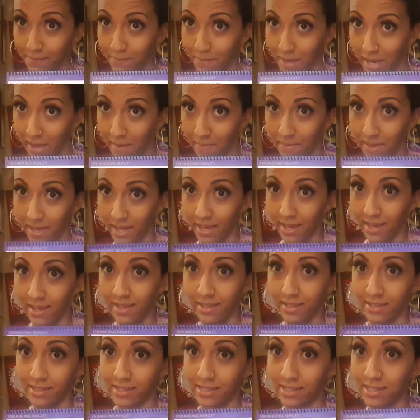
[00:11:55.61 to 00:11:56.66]
baby
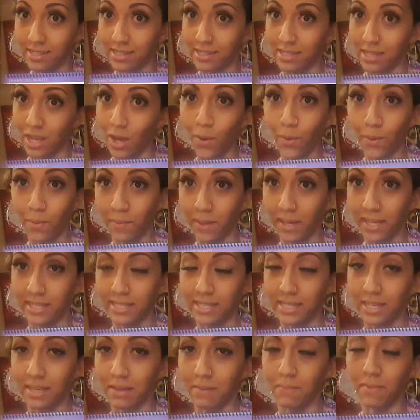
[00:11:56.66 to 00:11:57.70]
is so
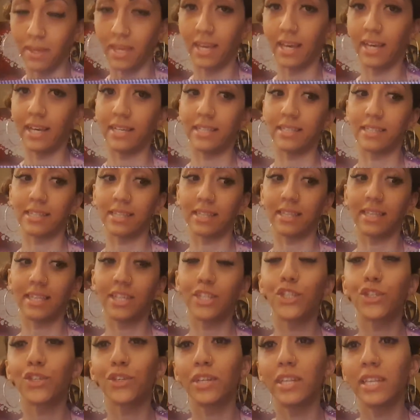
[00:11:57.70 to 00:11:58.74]
amazing because
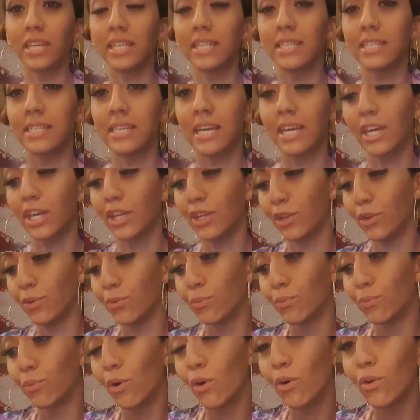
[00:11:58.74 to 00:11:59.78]
literally the second you
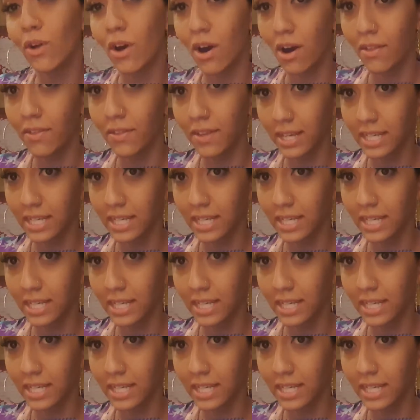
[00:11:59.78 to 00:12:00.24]
roll on the